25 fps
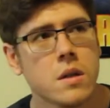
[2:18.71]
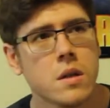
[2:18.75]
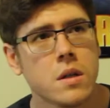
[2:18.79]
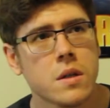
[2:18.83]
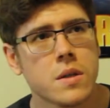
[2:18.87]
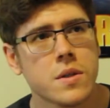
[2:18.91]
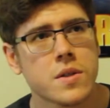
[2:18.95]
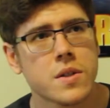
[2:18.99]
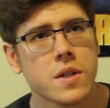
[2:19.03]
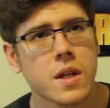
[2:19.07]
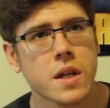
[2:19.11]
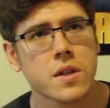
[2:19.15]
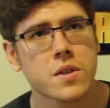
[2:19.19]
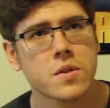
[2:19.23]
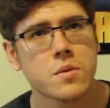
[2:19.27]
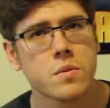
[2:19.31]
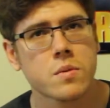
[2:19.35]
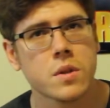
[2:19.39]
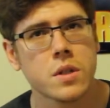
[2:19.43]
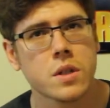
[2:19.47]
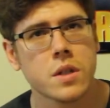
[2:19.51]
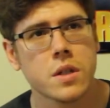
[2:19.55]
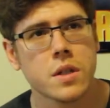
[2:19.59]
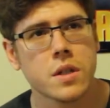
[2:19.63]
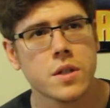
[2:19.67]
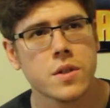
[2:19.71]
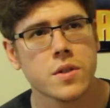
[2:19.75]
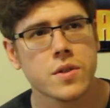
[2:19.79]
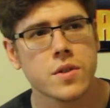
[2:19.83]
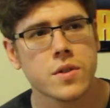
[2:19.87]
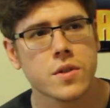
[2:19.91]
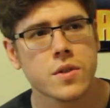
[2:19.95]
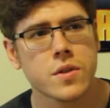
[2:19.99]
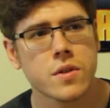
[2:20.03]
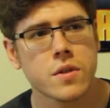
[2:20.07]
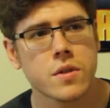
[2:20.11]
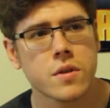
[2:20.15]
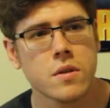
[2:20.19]
This next one is
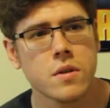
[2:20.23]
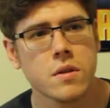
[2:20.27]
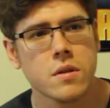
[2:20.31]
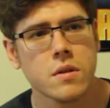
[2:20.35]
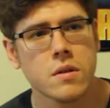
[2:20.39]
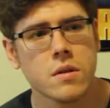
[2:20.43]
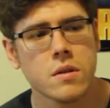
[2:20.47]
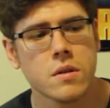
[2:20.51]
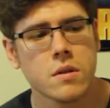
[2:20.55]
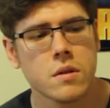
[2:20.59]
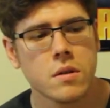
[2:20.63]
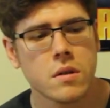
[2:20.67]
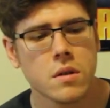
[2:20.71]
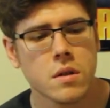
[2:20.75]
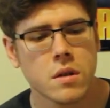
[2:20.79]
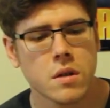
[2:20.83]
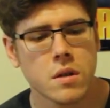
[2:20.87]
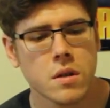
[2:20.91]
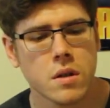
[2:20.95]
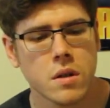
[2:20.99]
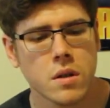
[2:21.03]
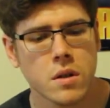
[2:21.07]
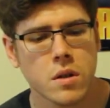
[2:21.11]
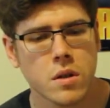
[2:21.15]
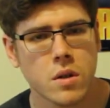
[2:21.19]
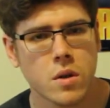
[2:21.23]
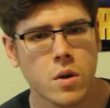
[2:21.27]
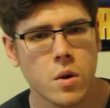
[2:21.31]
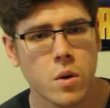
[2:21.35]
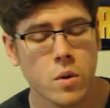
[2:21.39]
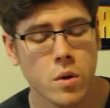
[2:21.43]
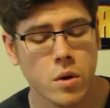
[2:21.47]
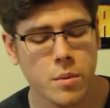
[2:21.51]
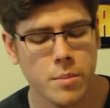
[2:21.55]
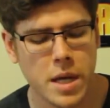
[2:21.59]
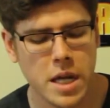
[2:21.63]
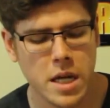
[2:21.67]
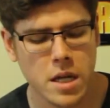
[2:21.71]

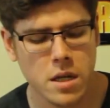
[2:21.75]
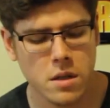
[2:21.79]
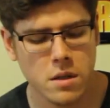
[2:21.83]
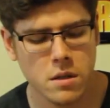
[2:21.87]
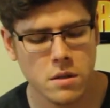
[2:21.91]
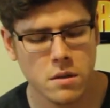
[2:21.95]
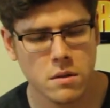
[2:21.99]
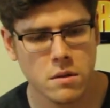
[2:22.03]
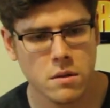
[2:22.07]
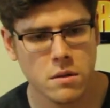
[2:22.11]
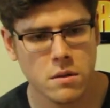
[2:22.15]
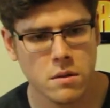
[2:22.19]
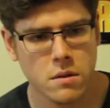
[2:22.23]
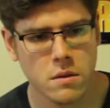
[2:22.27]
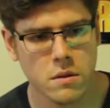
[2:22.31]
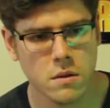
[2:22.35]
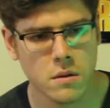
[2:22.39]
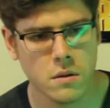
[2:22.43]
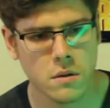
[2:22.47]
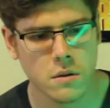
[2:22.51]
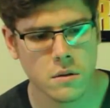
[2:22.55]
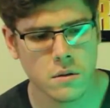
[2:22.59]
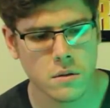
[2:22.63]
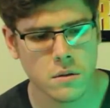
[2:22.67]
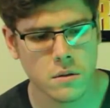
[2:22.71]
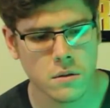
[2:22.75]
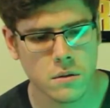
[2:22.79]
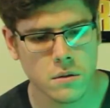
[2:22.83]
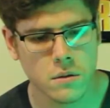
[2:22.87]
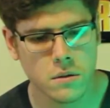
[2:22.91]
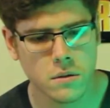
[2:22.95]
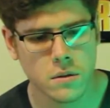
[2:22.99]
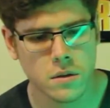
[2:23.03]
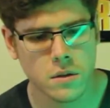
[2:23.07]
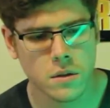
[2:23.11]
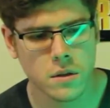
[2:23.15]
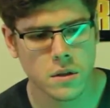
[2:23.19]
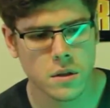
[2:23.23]
Korriban.
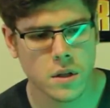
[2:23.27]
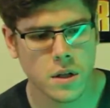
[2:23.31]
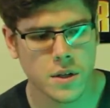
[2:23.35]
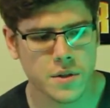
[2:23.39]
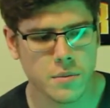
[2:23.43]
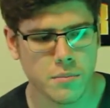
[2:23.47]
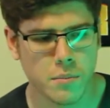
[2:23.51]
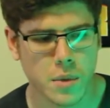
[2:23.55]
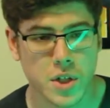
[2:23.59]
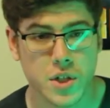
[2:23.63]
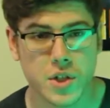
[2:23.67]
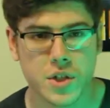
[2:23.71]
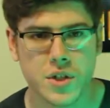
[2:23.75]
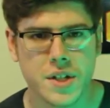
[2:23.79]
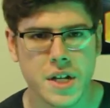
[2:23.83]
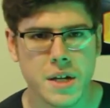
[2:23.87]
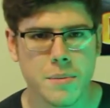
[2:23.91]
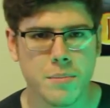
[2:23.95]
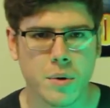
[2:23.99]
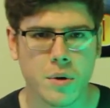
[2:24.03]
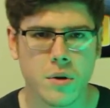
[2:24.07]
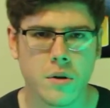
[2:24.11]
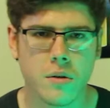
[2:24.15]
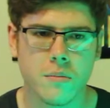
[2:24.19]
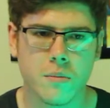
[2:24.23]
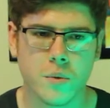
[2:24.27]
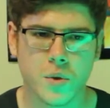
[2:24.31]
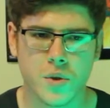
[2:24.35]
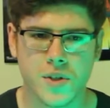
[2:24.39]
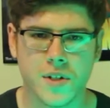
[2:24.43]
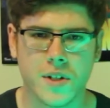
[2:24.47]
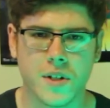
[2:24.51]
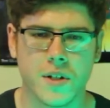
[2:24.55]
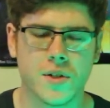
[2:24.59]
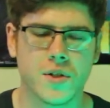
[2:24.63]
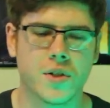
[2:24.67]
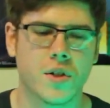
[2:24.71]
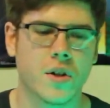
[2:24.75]
It's a much deeper, more
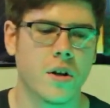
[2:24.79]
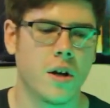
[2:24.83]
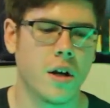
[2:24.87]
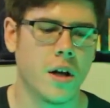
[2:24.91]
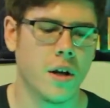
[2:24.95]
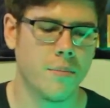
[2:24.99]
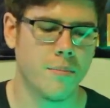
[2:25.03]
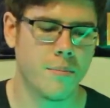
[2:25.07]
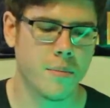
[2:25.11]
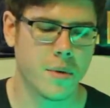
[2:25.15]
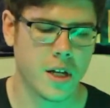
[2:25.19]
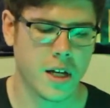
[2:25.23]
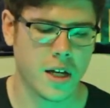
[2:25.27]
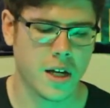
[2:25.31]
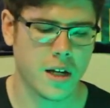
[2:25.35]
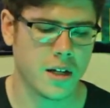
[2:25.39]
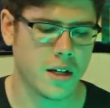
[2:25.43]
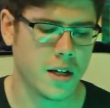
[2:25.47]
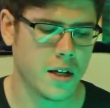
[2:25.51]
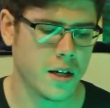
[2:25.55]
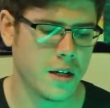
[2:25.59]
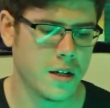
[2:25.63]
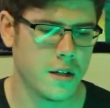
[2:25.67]
sinister hum, and